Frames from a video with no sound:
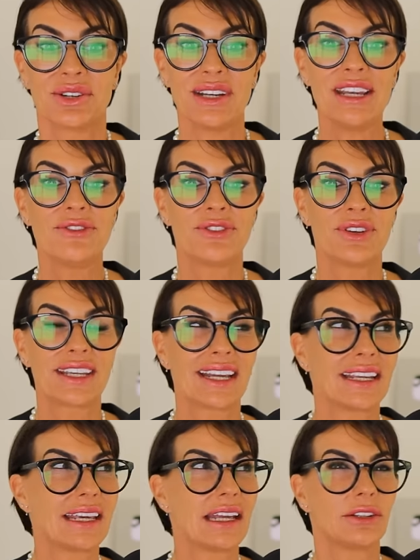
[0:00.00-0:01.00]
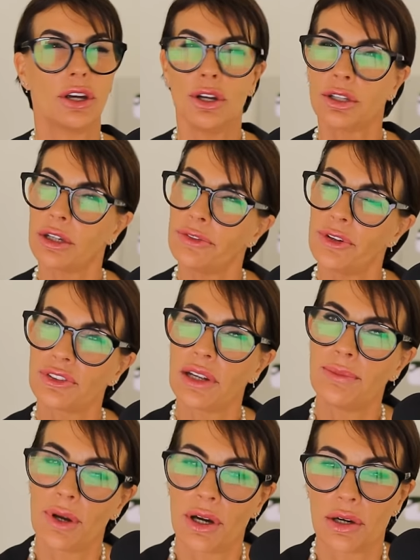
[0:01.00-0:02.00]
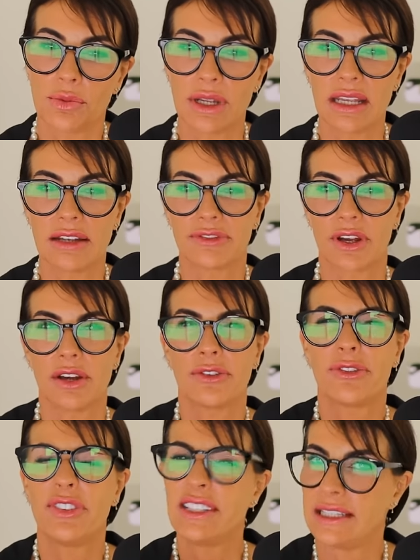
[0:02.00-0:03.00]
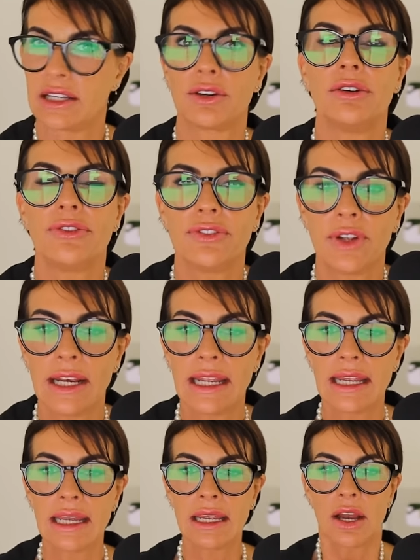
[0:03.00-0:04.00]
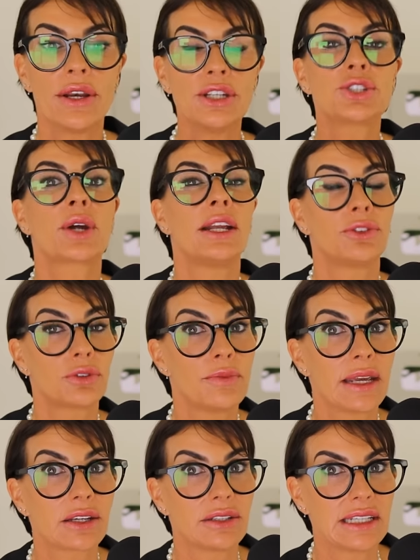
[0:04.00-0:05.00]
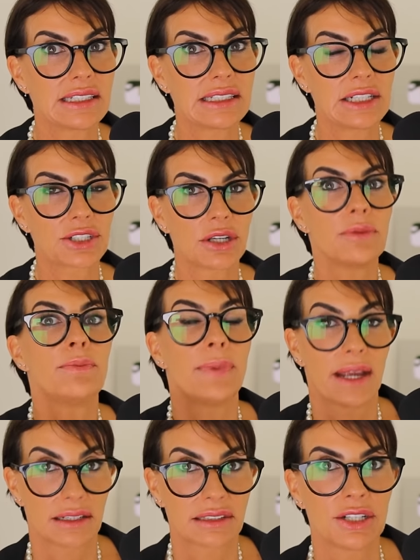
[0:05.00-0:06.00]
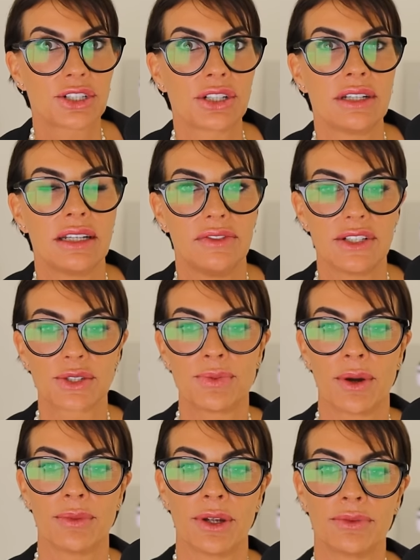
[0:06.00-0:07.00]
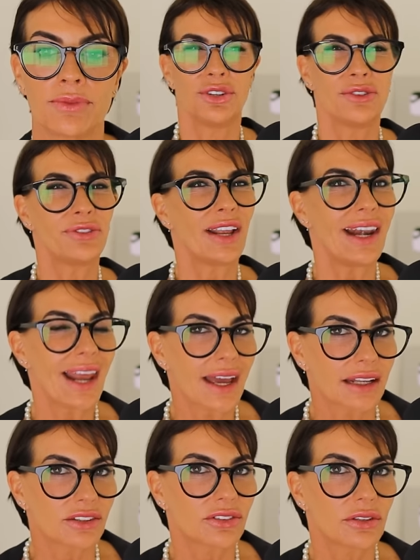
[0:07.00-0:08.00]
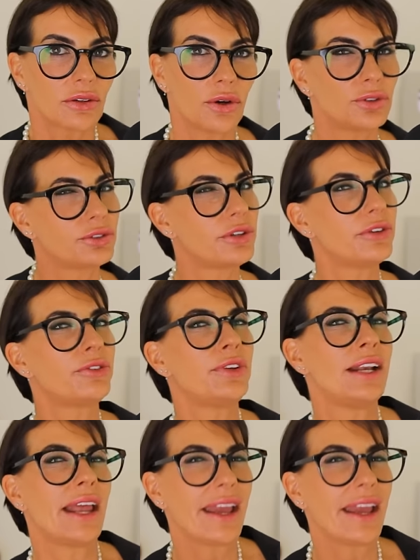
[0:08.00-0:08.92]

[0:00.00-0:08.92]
So if you can get uncomfortable with a physical feeling when you're trying to make a decision, pay attention at this moment. Do you feel light or do you feel